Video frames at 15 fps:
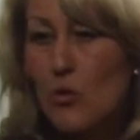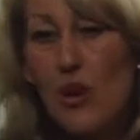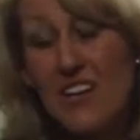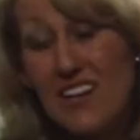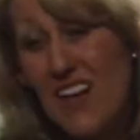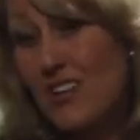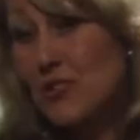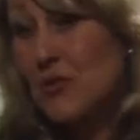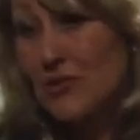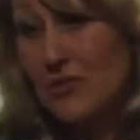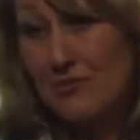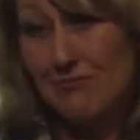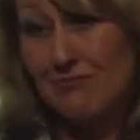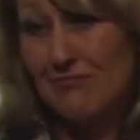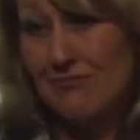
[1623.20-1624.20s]
quite
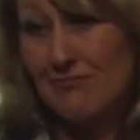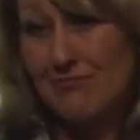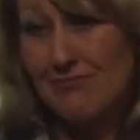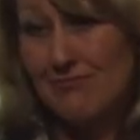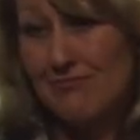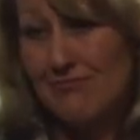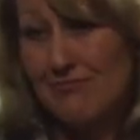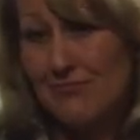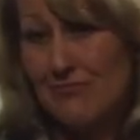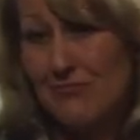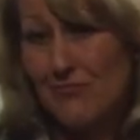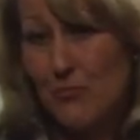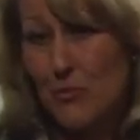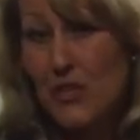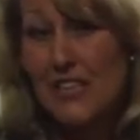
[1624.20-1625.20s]
natural
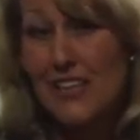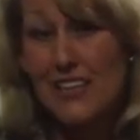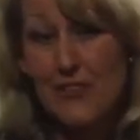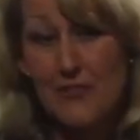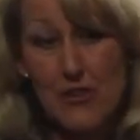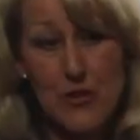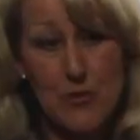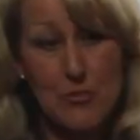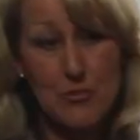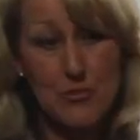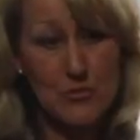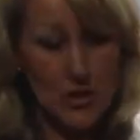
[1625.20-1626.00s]
when you get the variables